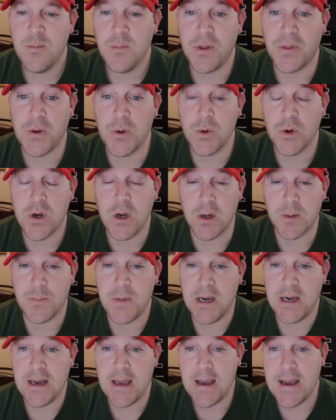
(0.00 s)

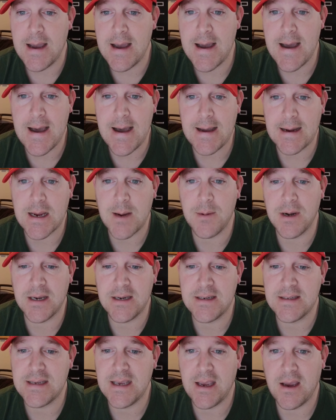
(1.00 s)
Bethune-Cookman coming
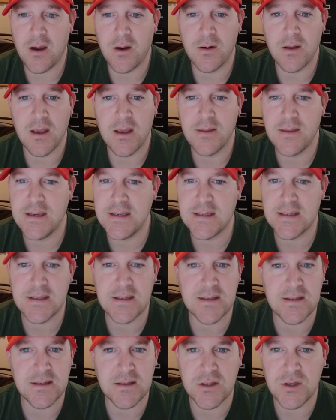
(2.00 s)
into town.
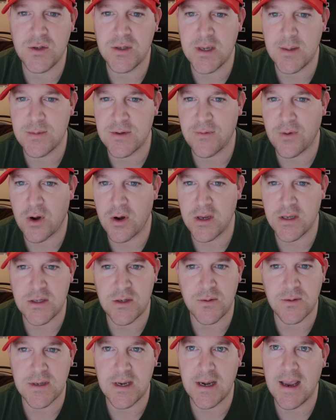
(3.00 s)
These two teams have already
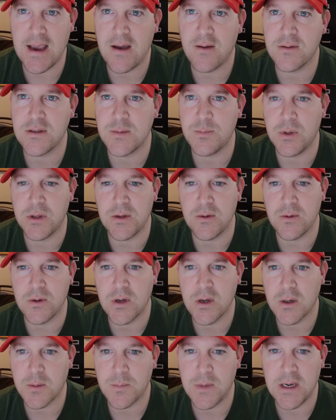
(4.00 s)
duked it out.
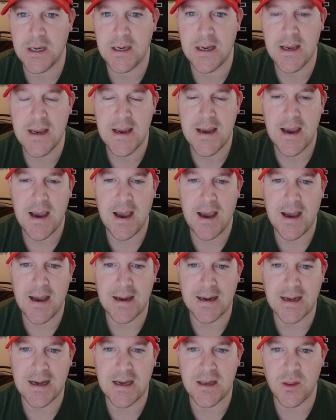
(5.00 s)
Bethune-Cookman
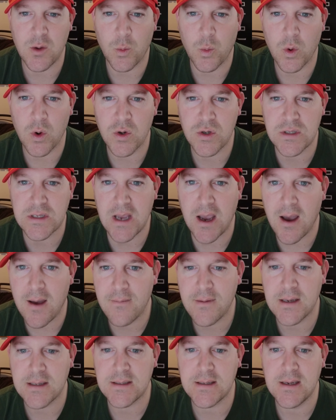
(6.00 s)
getting the worst
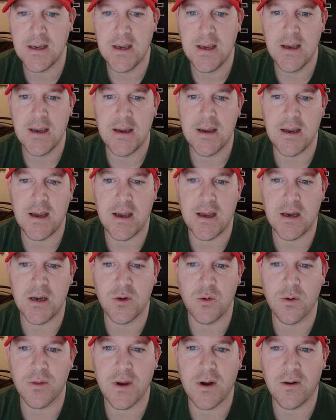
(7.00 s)
of it.
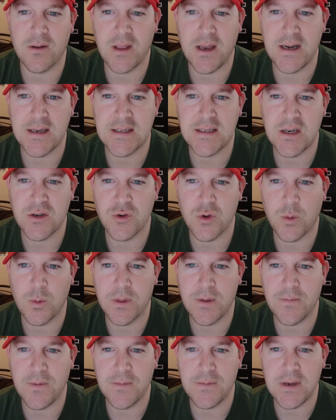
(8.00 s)
North Carolina Central
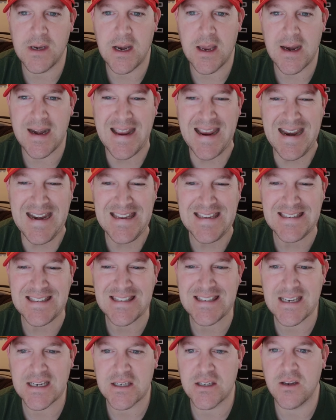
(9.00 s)
with a
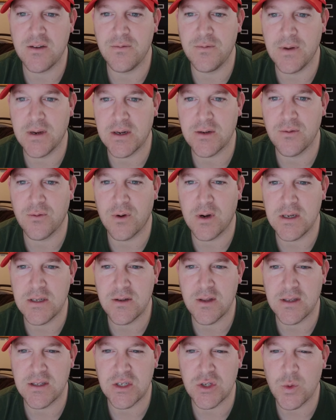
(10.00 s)
59-86 victory.
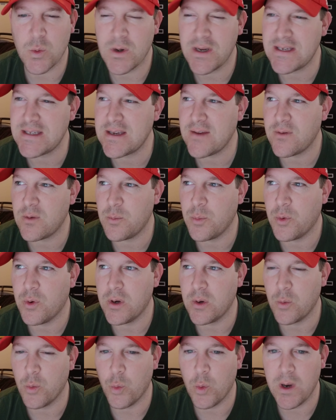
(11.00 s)
So that's a
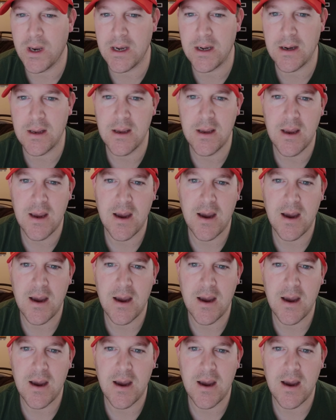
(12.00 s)
27-point win